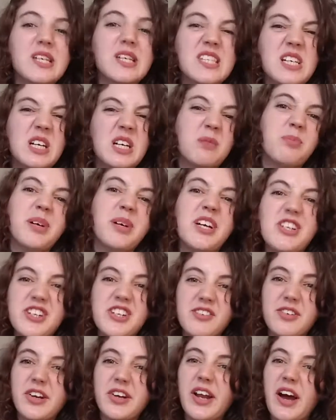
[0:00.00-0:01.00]
a good bitch
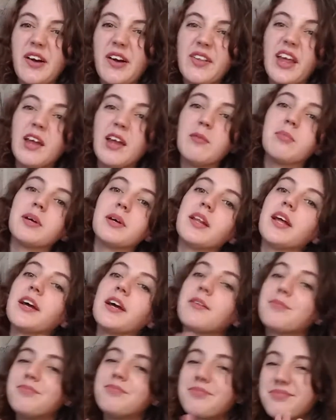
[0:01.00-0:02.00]
every now and then, but like,
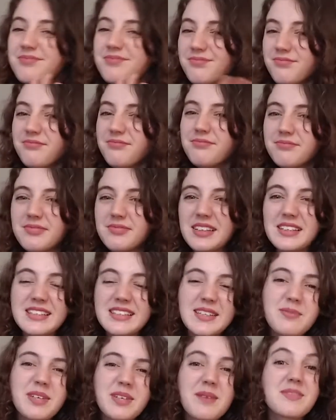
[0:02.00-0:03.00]

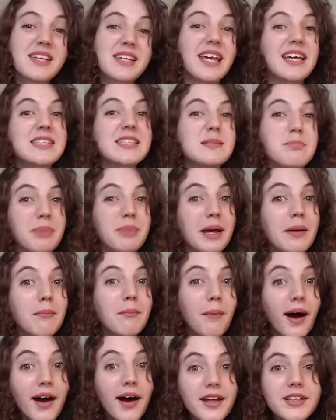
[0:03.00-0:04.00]
sometimes it gets a bit
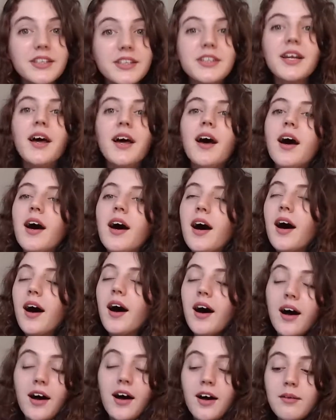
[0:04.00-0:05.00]
much.
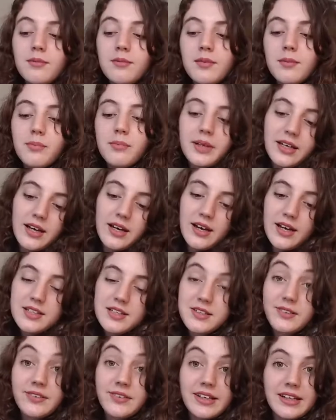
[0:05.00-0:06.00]
But yeah, I
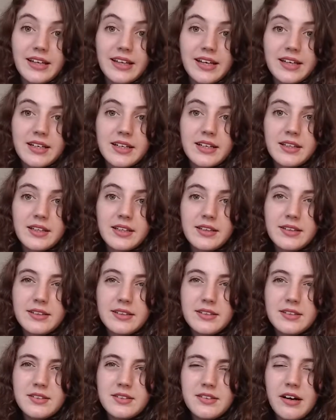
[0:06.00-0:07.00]
didn't really like
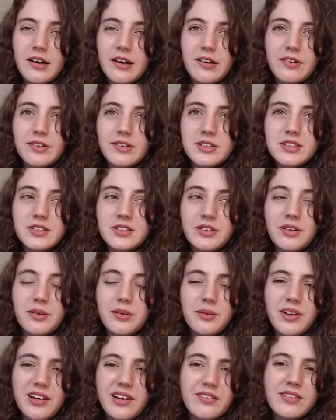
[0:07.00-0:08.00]
the Dark Crystal, or
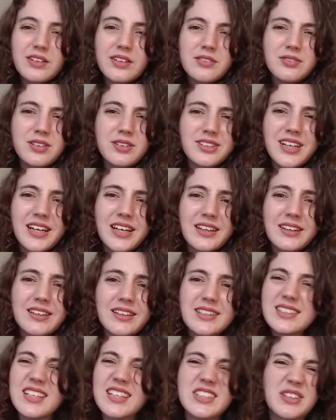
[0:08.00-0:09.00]
whatever the full title
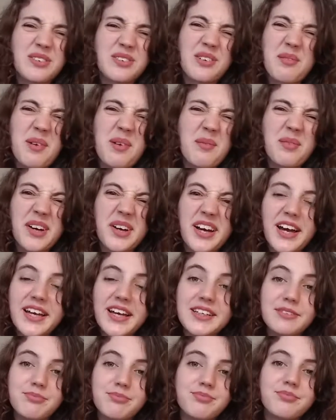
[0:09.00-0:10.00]
is, I don't remember.
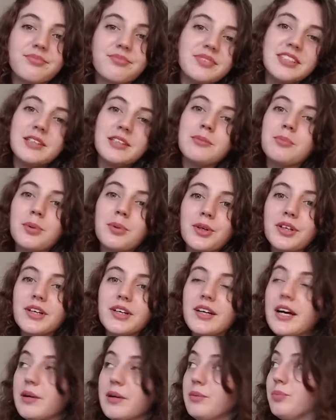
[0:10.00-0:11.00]
I didn't bother,
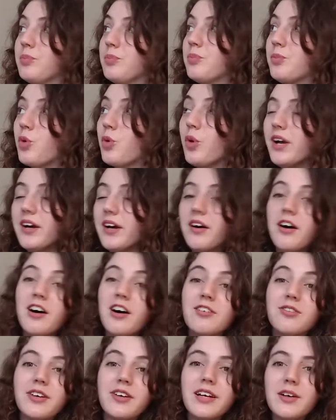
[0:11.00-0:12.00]
I quit
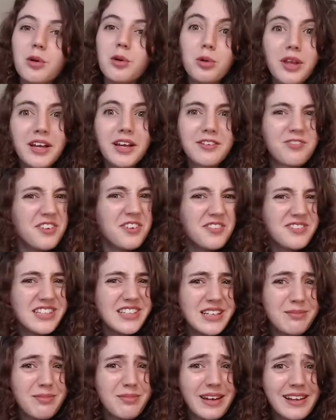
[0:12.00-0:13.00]
halfway, or like
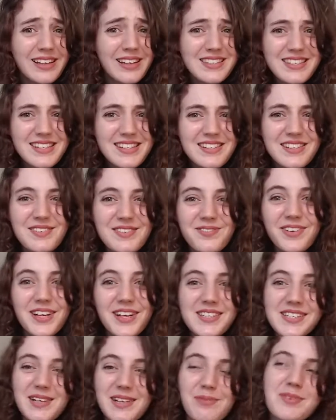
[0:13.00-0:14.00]
15 minutes into the
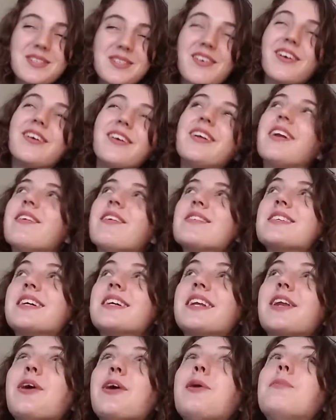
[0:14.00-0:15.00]
first episode, and I was
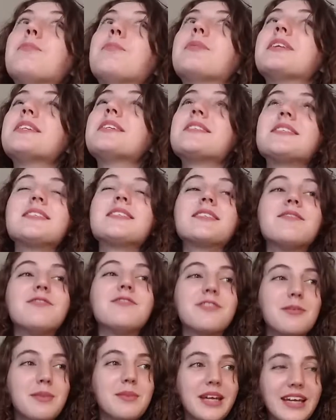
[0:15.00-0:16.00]
like, nope, this isn't
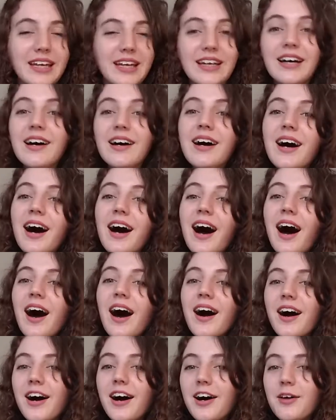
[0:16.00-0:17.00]
for me.
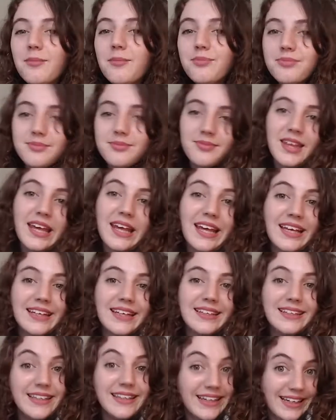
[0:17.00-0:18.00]

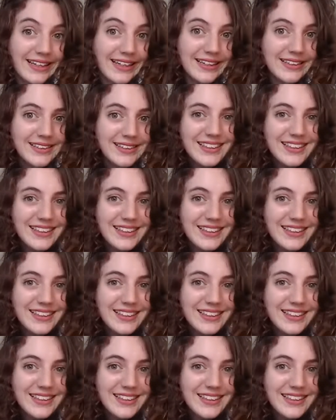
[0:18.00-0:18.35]
Yeah.